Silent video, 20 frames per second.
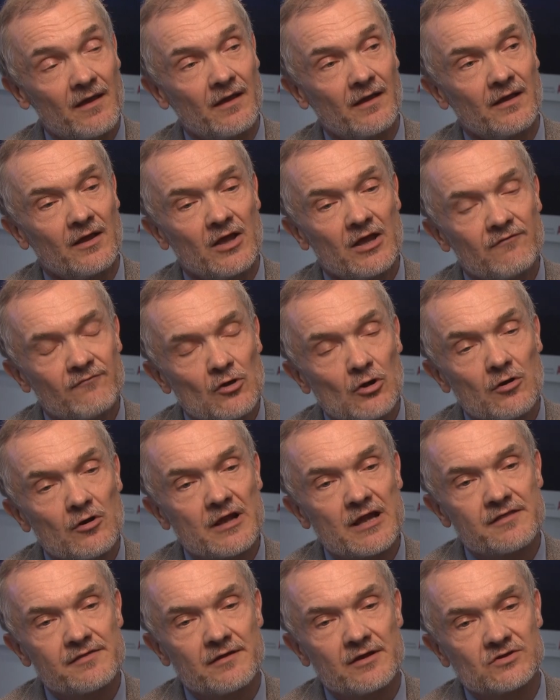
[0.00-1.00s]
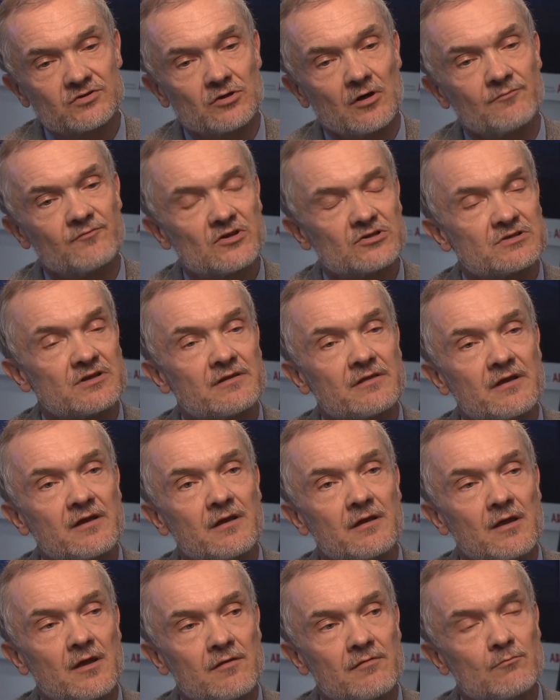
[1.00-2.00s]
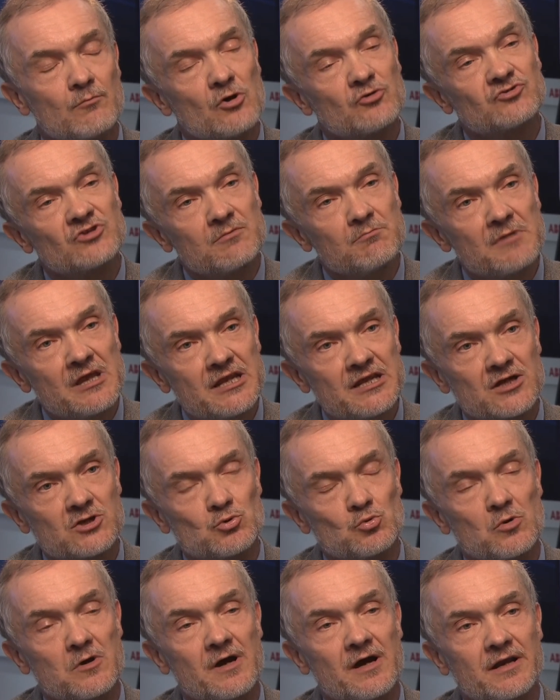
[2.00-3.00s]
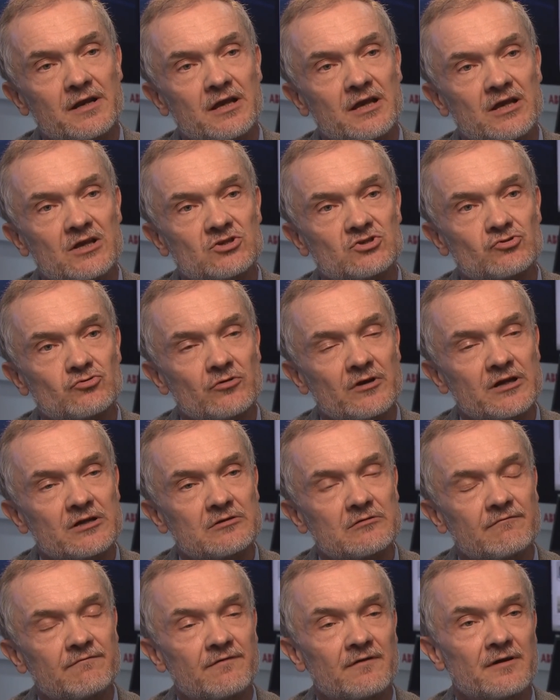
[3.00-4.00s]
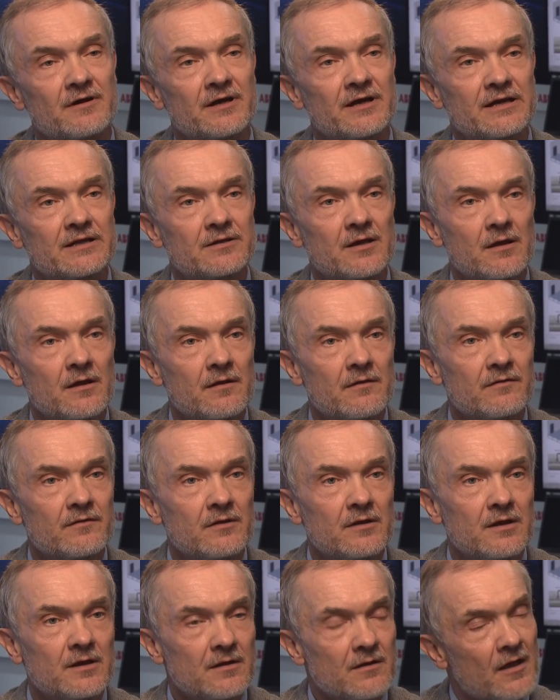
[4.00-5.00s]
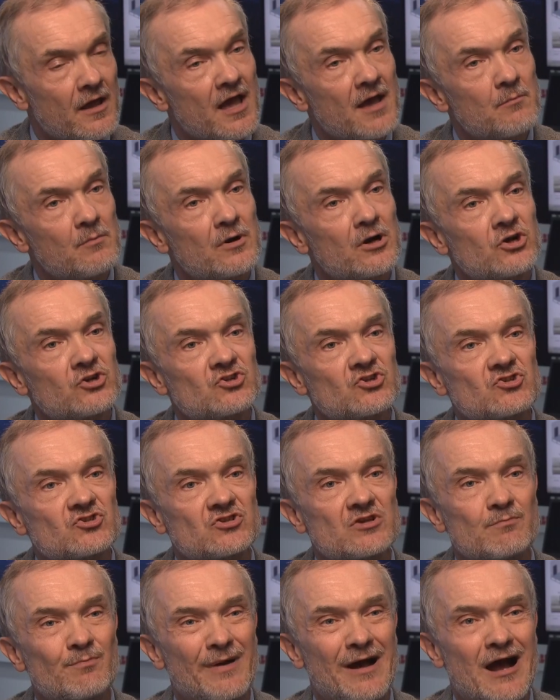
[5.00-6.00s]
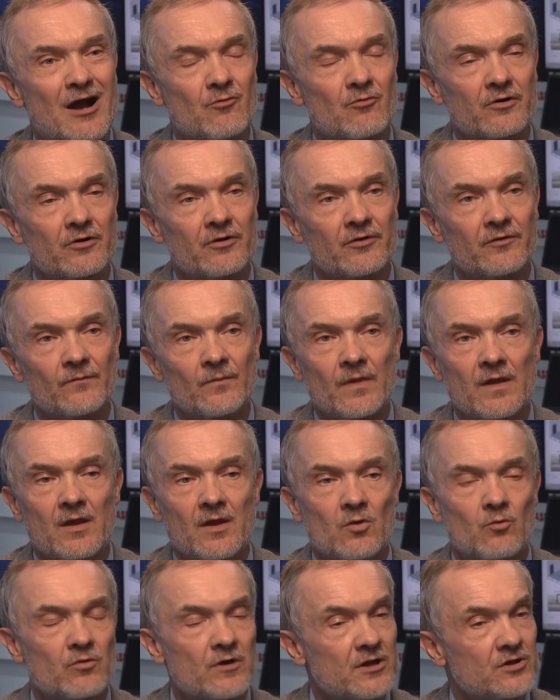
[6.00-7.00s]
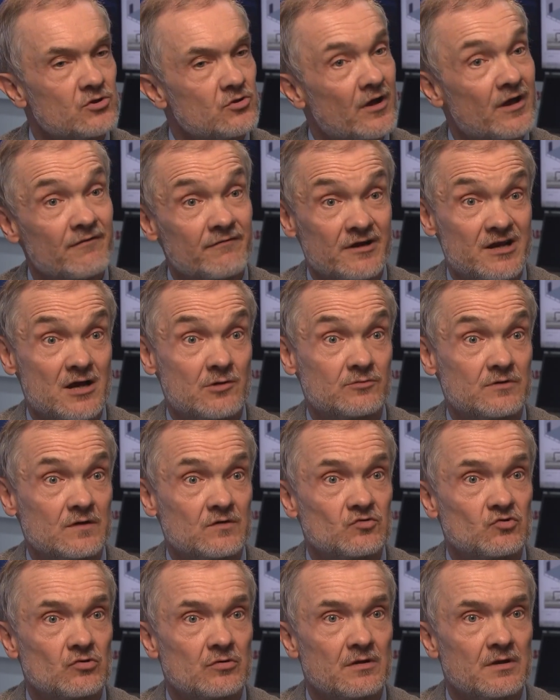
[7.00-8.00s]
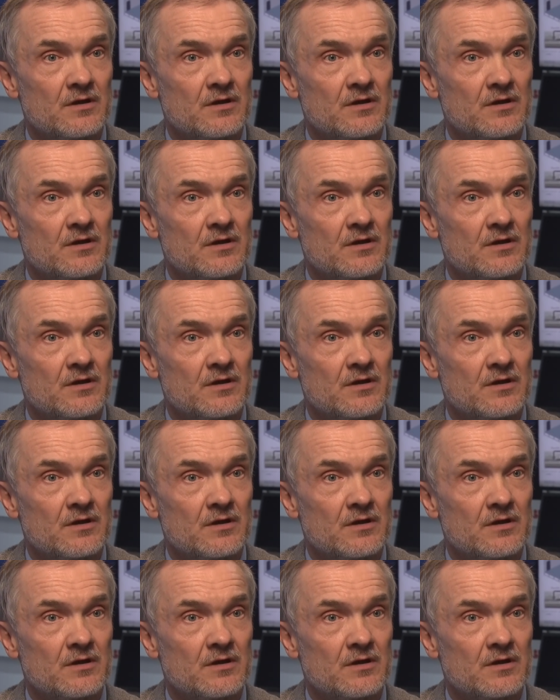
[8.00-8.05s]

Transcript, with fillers: uh, if you look at this, obviously the most immediate one is trying to find the emergency power when you have an outage.